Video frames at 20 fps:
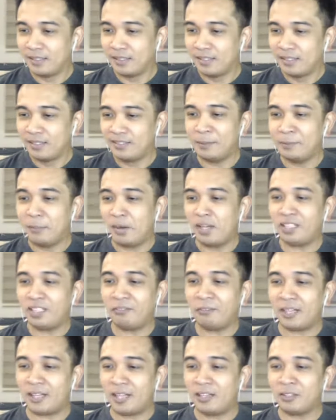Si Bolet
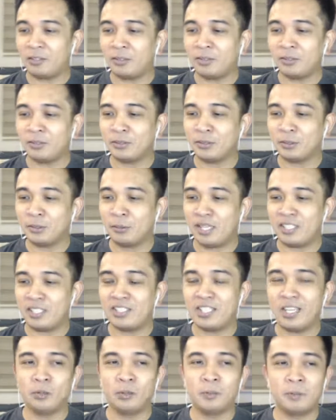Ferrer also
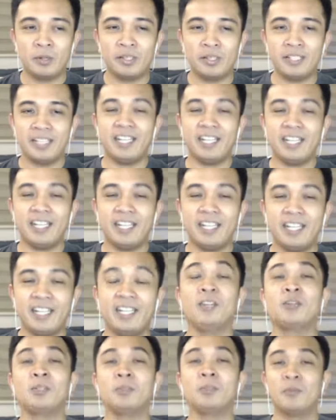watching. Good morning
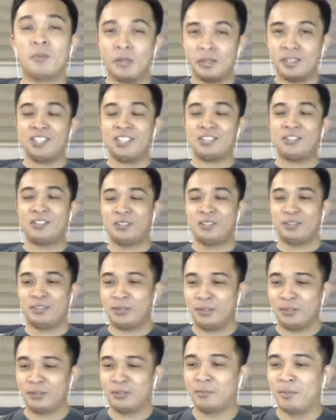to
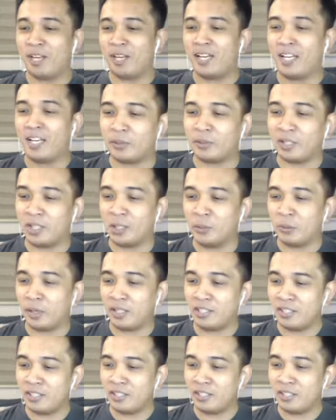you, Bolet. Where are you
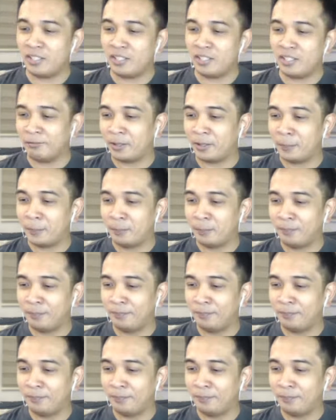watching from?